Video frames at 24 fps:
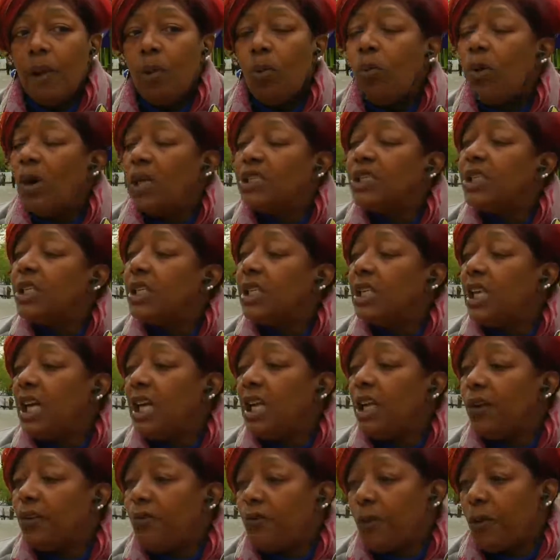what she
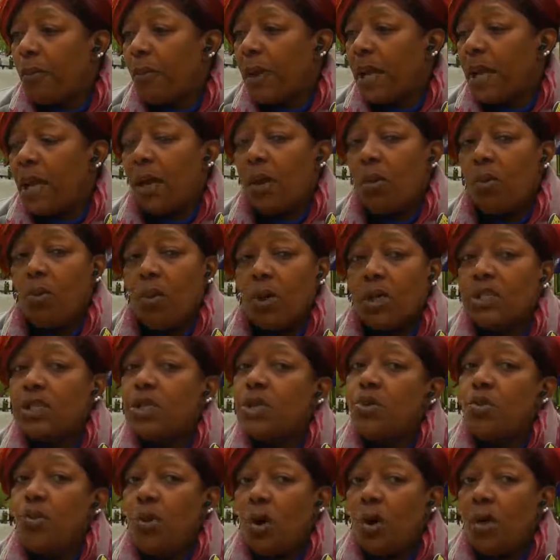needed from me, what
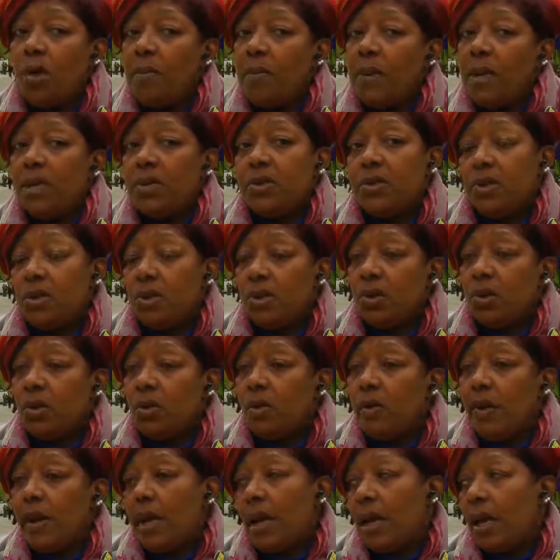she wanted me to
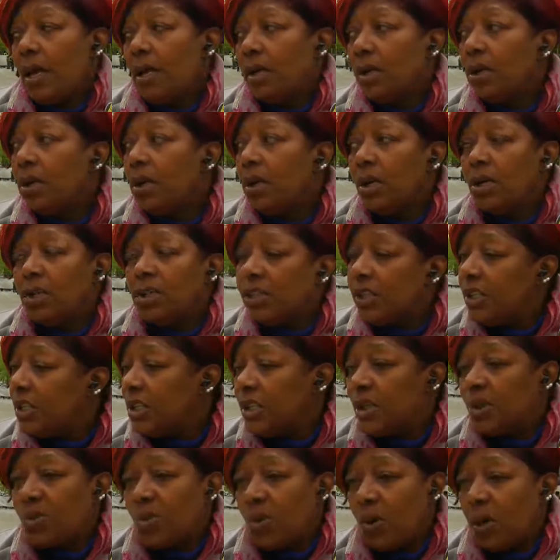do, and she
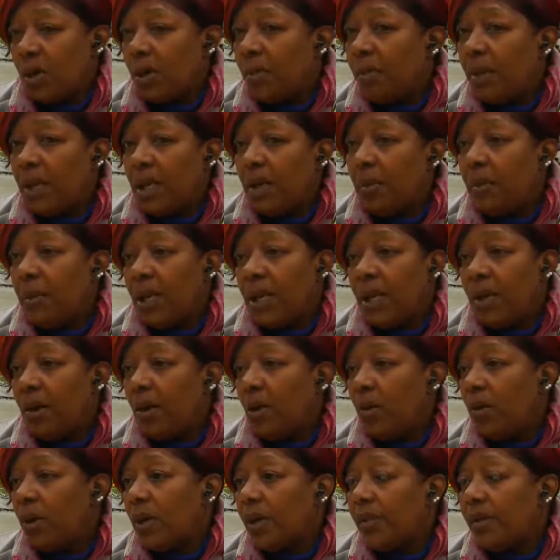just wanted me to be
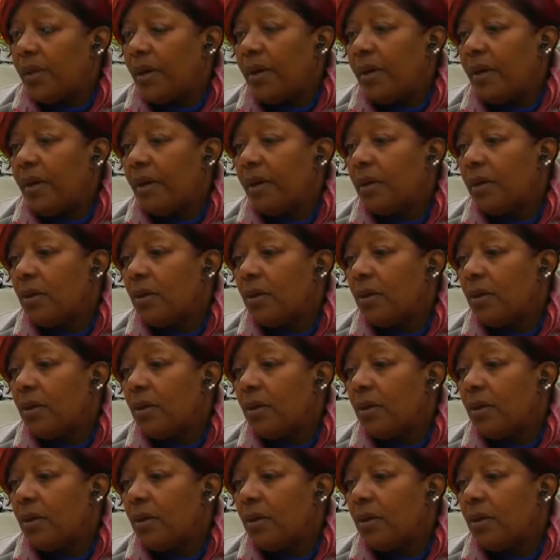here with her